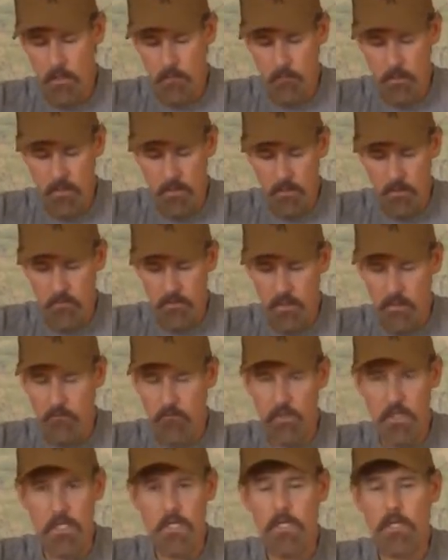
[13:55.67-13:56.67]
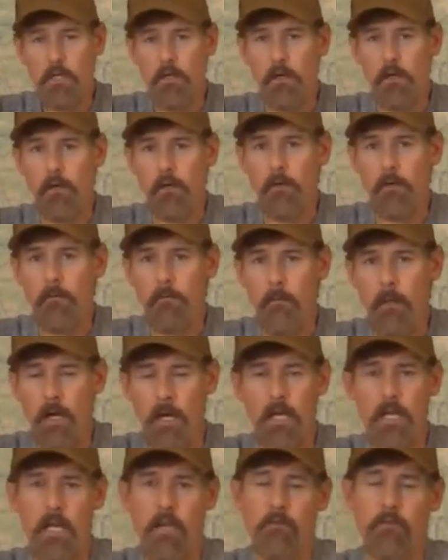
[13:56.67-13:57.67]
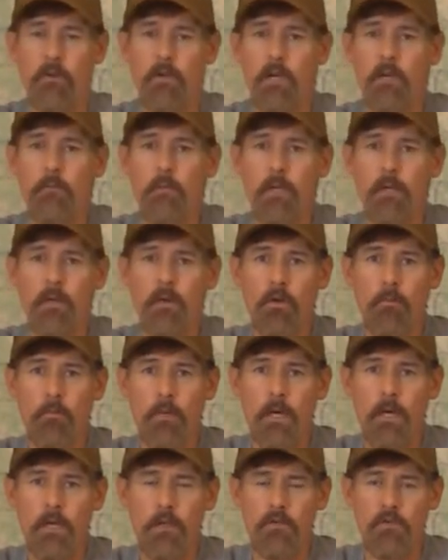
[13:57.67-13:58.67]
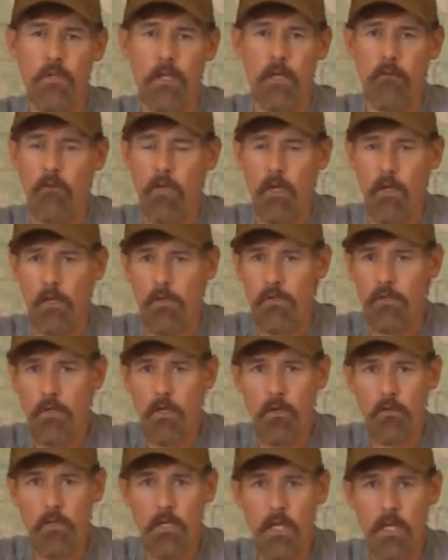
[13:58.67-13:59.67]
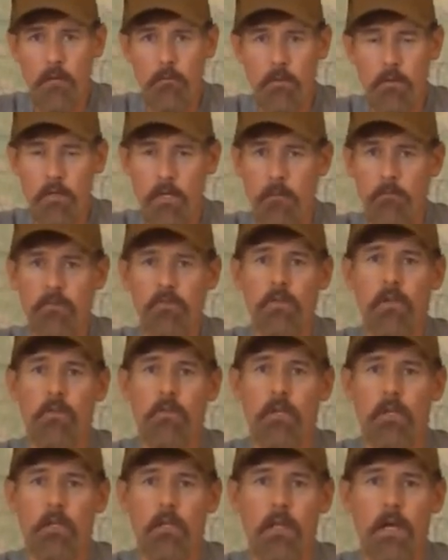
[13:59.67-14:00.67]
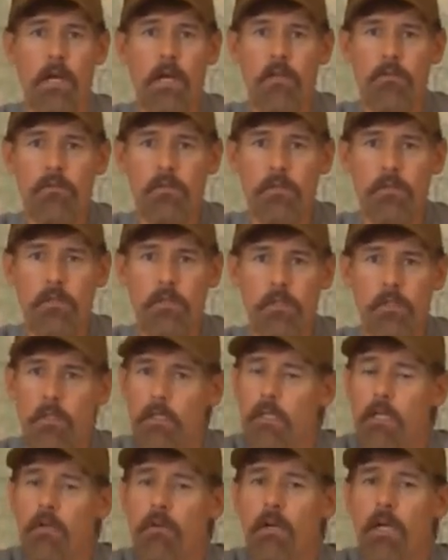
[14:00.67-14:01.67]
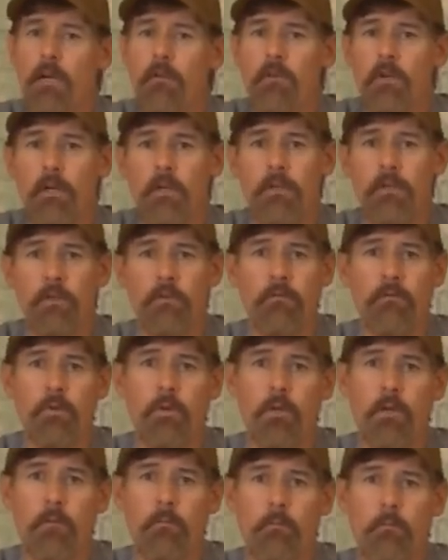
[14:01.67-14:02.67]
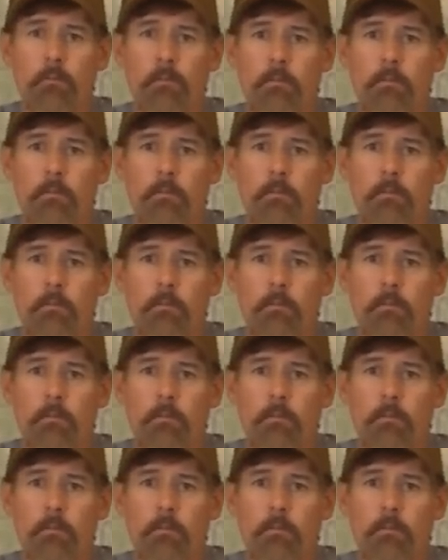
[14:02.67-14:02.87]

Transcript: Because every year I have great big old bucks that I've got on trail camera that I'm sitting there glassing, and I don't have a hunter for them.